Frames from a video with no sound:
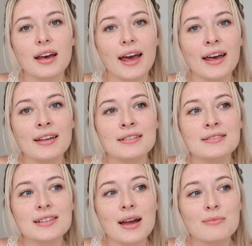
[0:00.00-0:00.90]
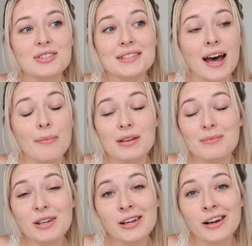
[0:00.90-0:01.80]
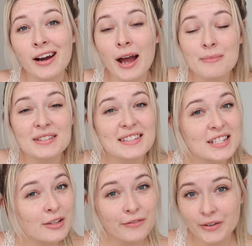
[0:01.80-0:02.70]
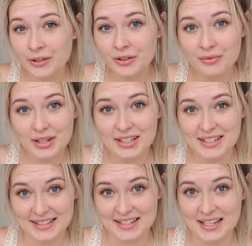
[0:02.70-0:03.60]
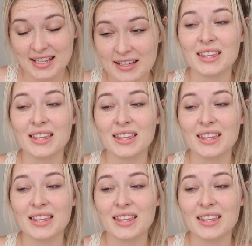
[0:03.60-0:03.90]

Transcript: And I'm just happy to be here. I'm still furloughed with Disney.